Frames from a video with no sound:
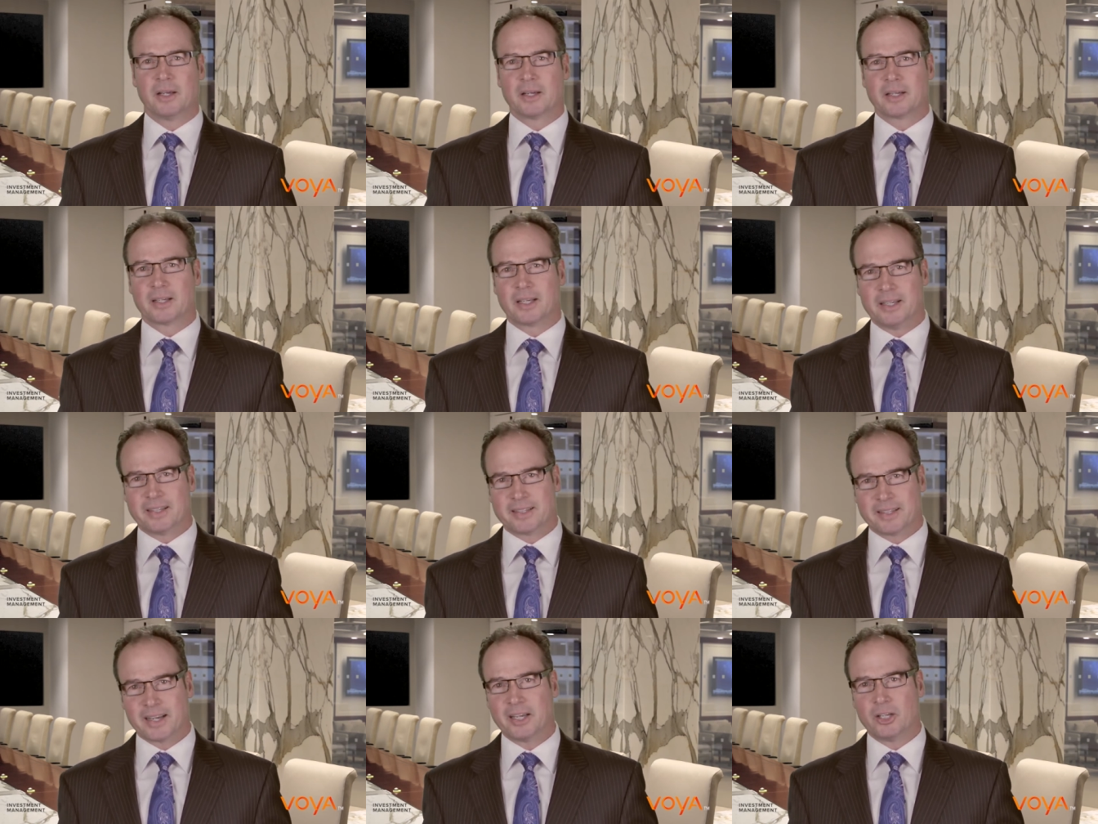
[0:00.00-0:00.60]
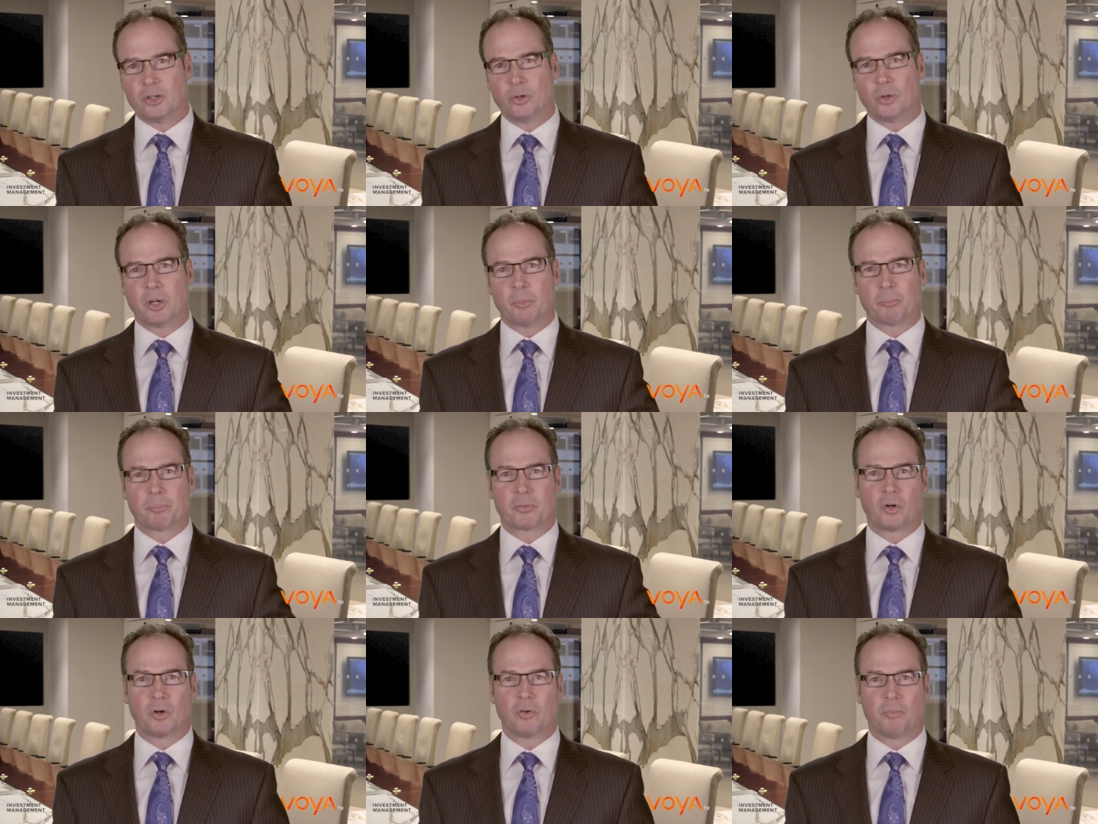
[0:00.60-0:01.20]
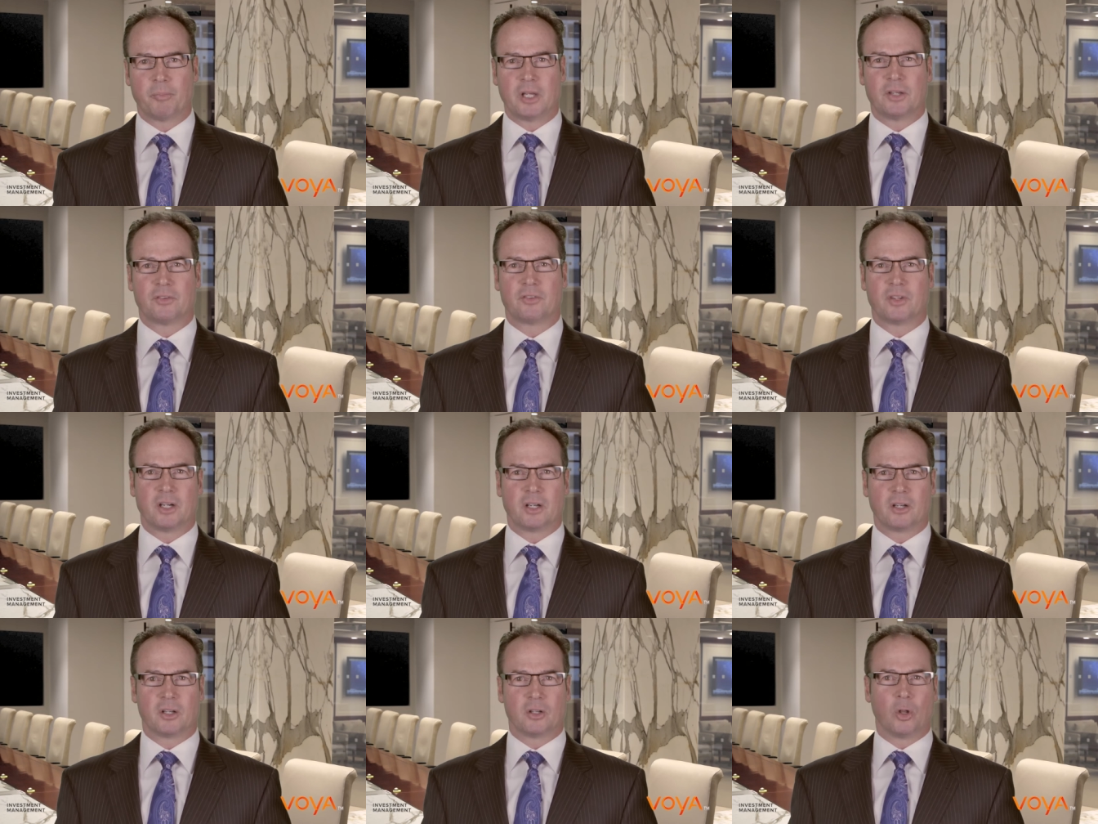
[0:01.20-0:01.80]
continued improvements
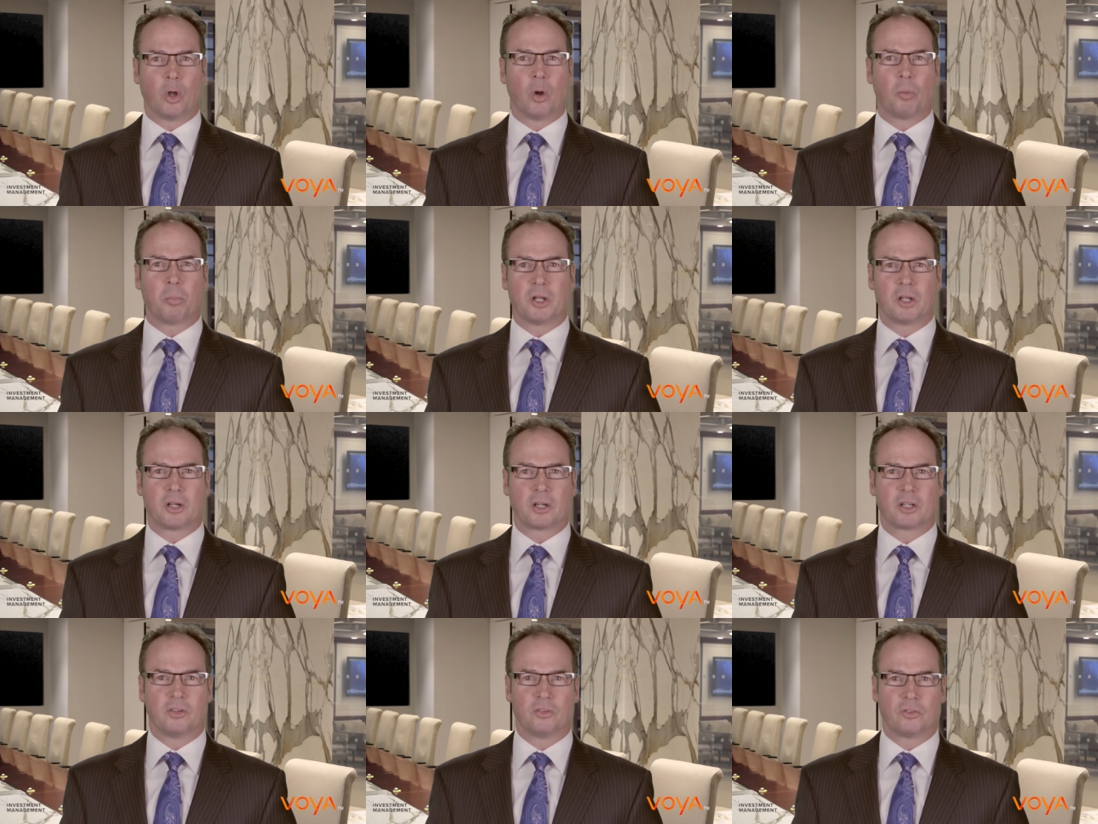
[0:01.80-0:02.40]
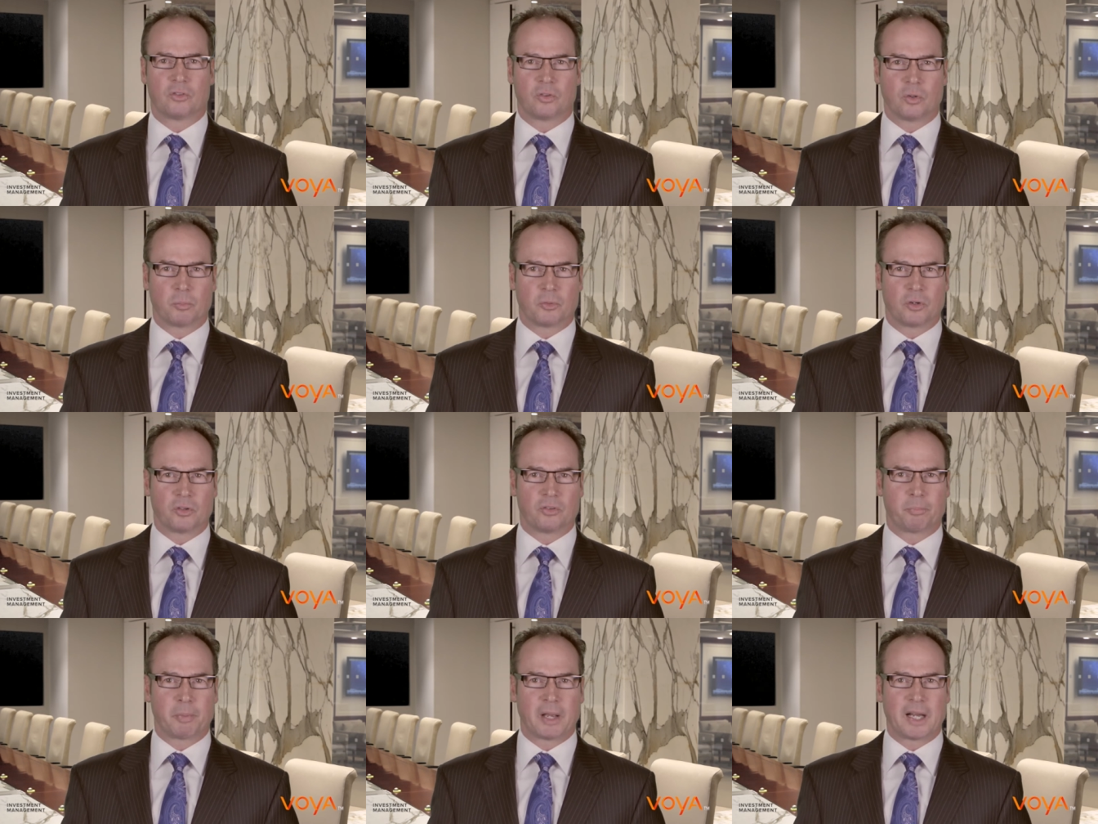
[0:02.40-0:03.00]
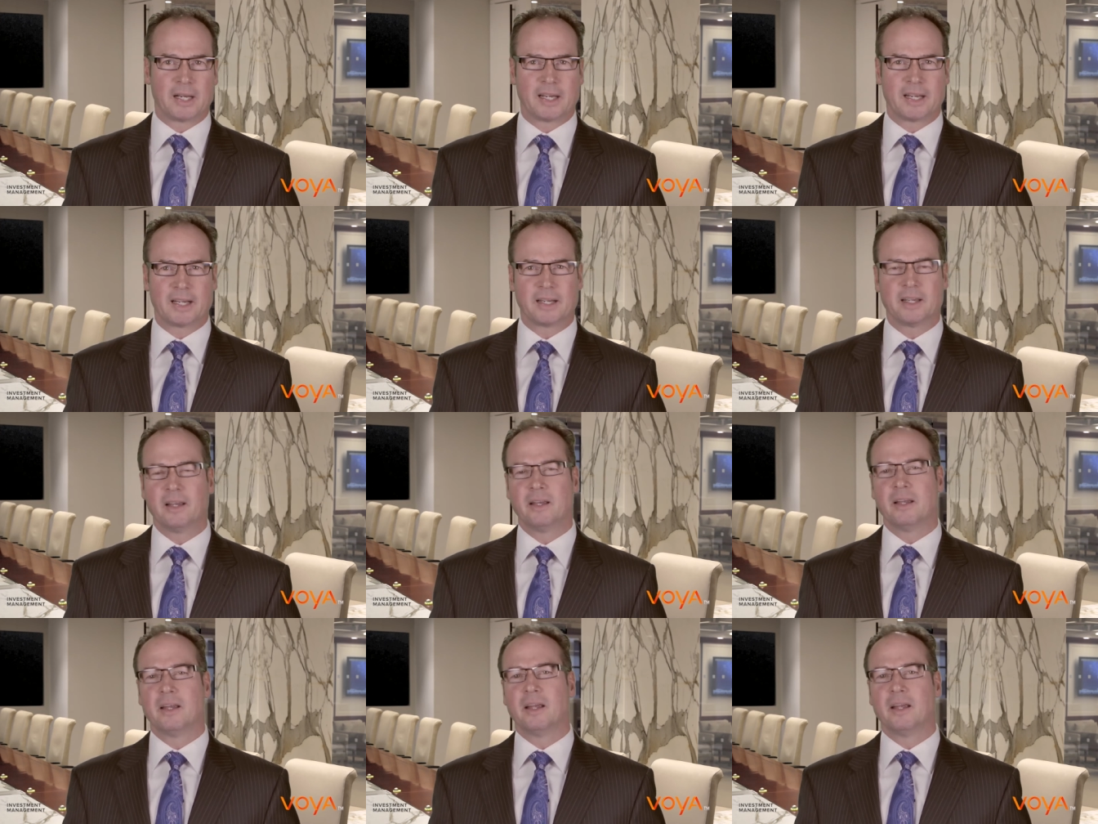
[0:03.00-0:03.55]
in global and consumer spending,